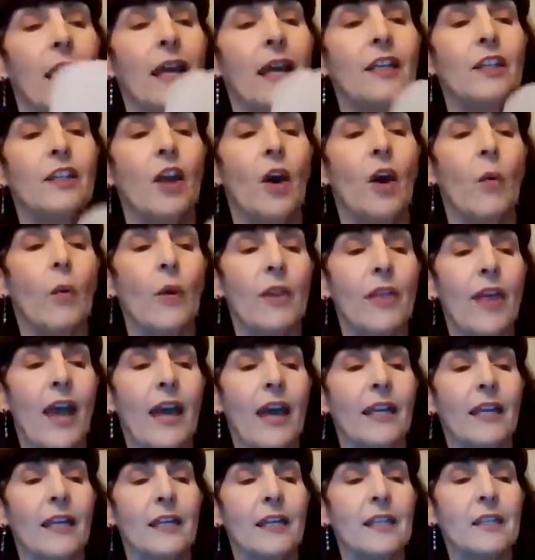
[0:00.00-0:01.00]
and know where
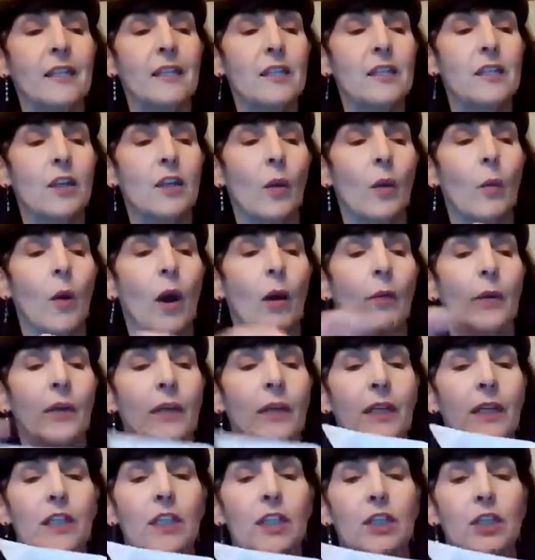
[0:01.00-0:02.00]
that is. So what
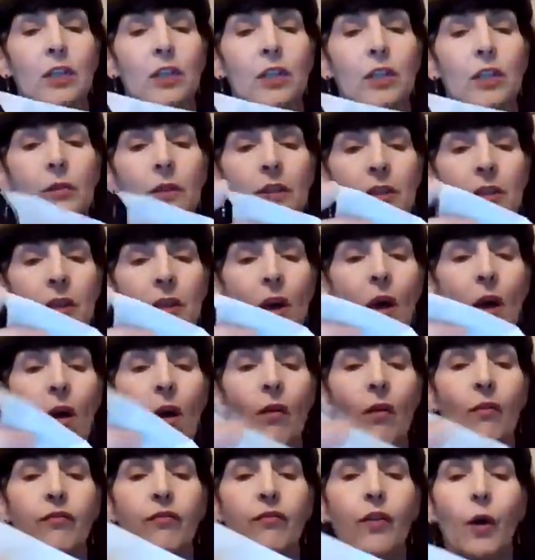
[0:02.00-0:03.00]
we're gonna do is
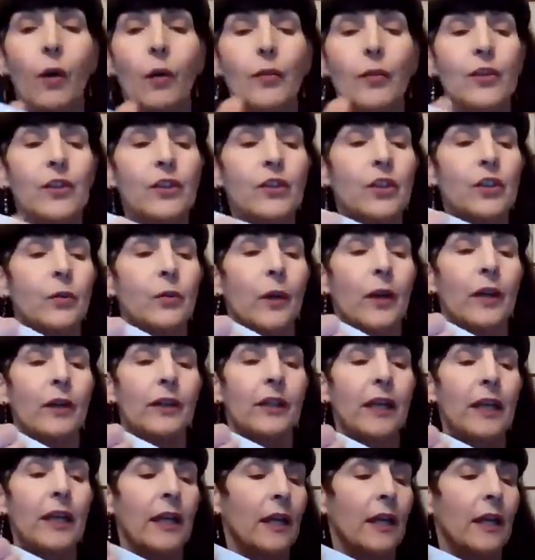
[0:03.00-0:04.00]
fold the square
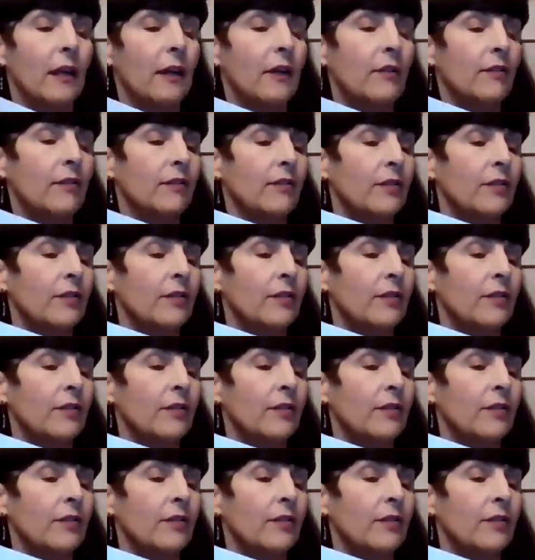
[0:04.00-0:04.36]
in half,